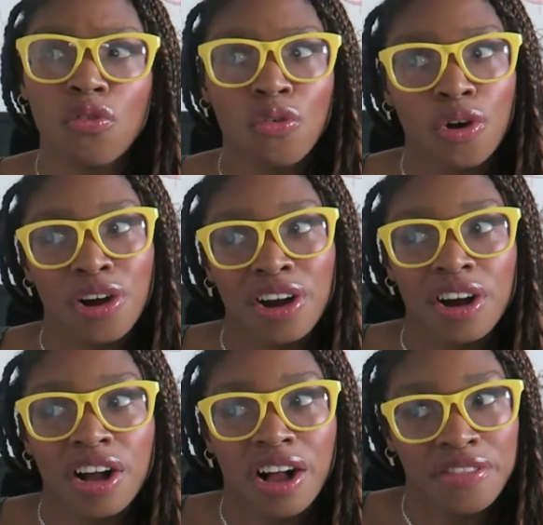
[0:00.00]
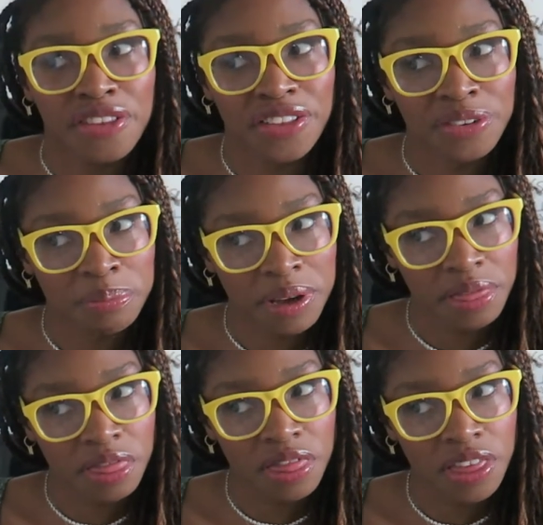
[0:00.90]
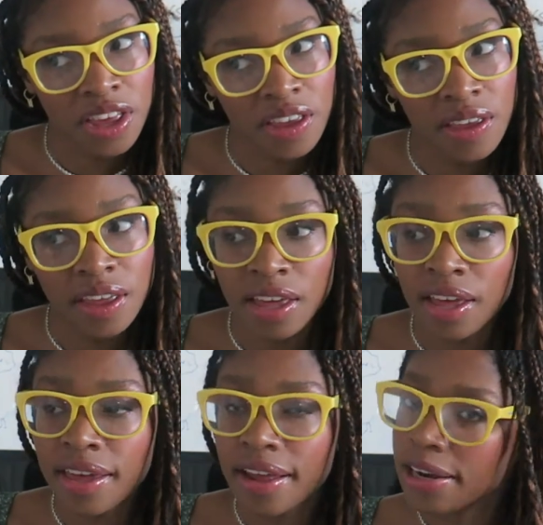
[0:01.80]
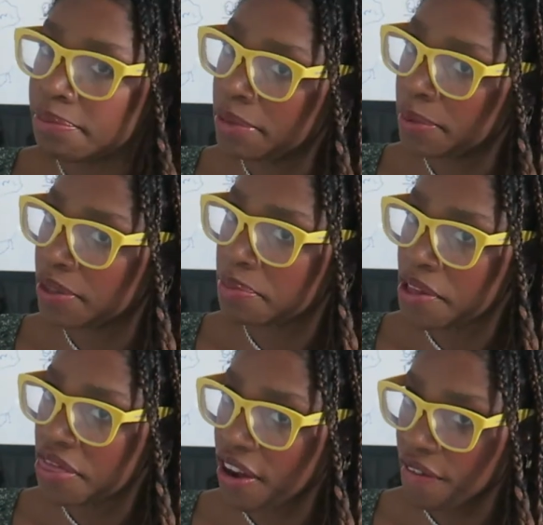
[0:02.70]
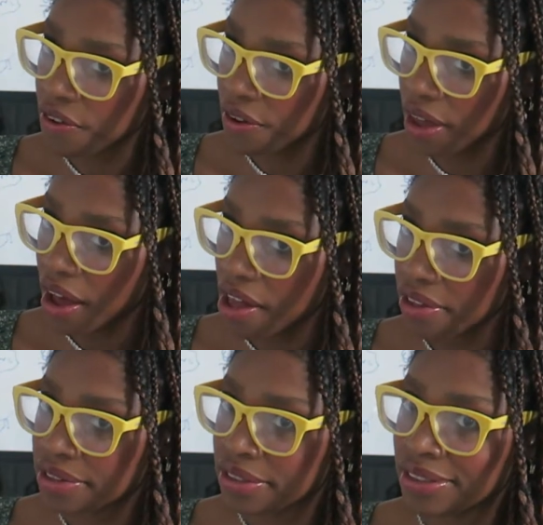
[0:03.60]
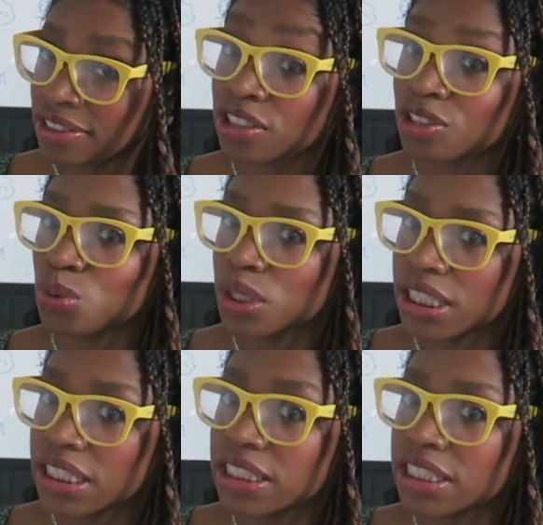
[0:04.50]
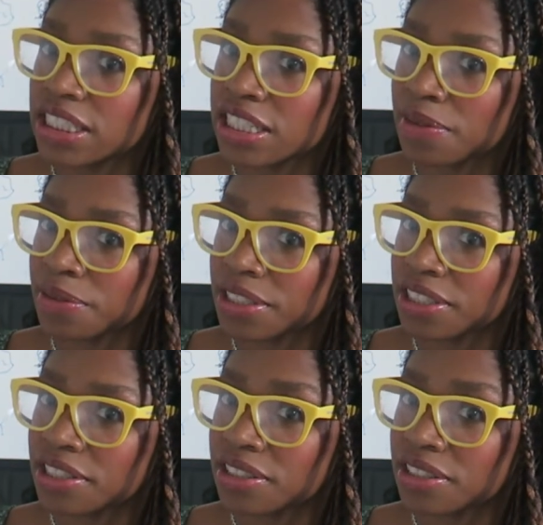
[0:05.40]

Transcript: for another month, and maybe the month after that, with these discoveries.